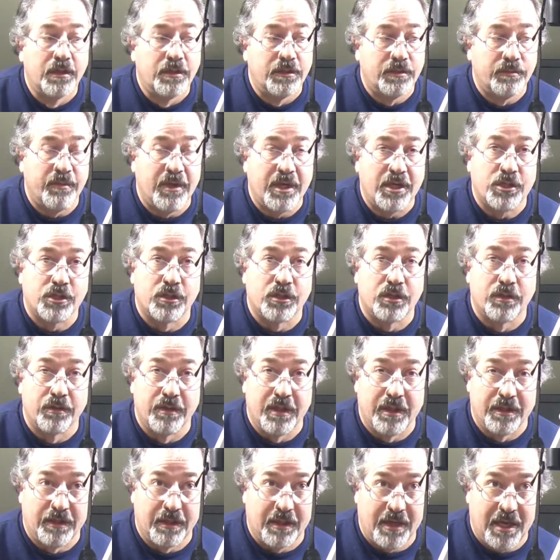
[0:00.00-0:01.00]
to make sure
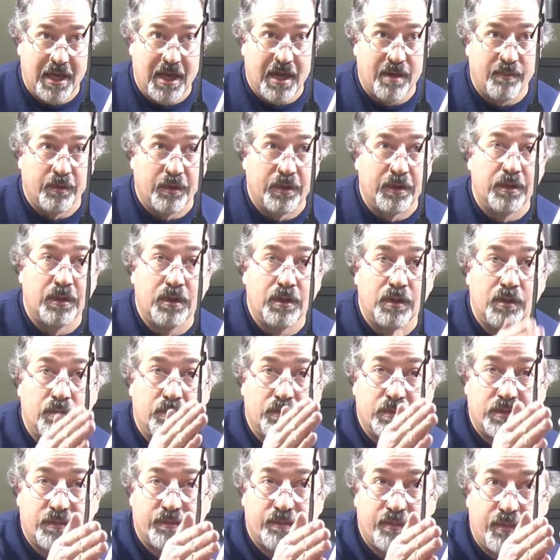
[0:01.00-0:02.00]
that the camera
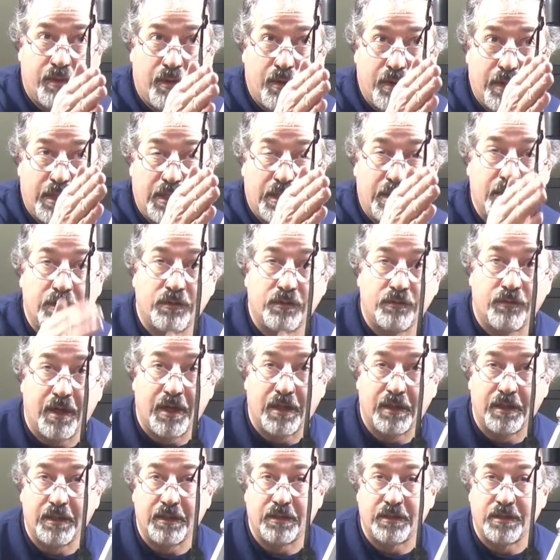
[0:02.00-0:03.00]
was pointing
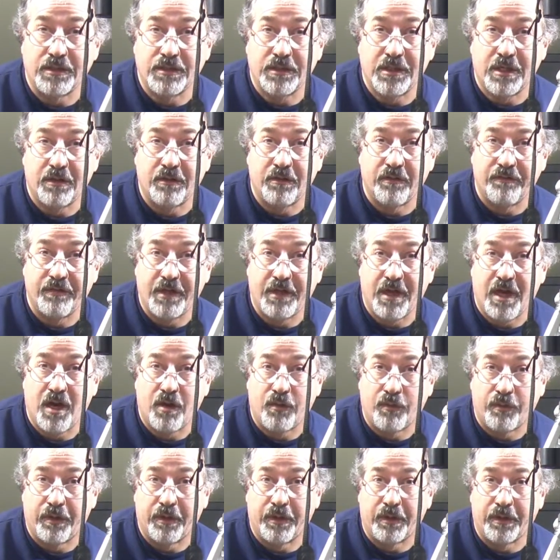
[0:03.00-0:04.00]
directly at the center of the
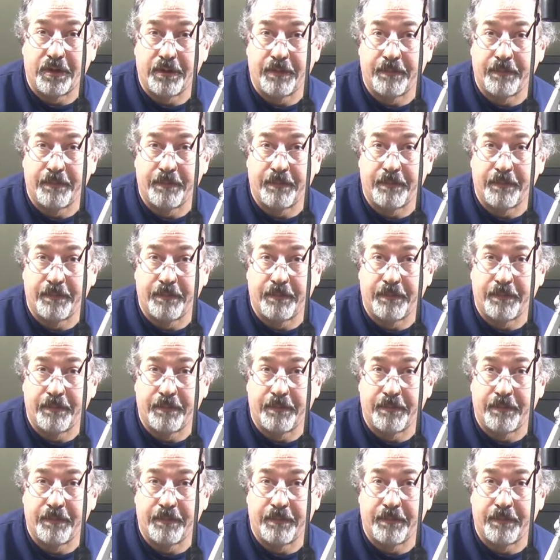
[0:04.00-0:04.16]
artwork.